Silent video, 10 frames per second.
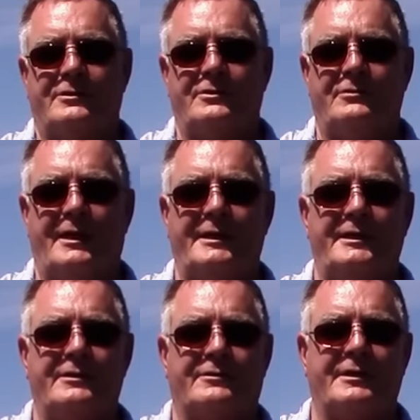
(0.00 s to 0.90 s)
do I
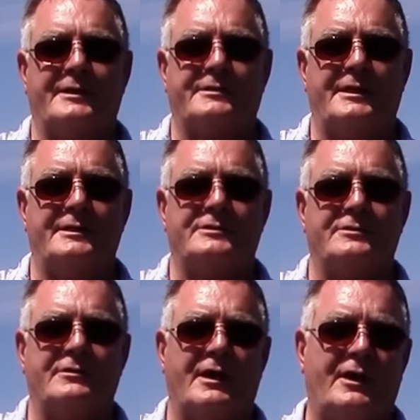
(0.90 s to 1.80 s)
need
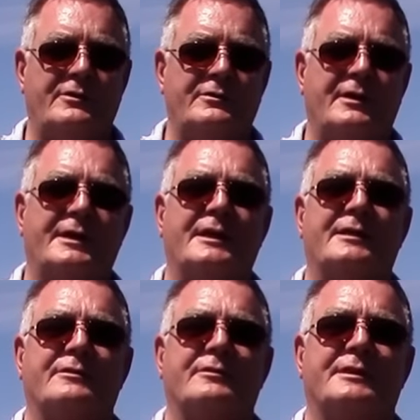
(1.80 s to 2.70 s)
accreditation, or how do I get
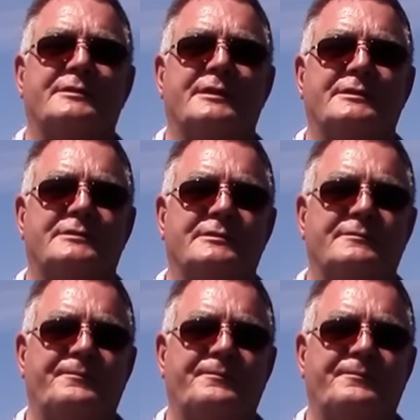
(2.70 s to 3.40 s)
accreditation?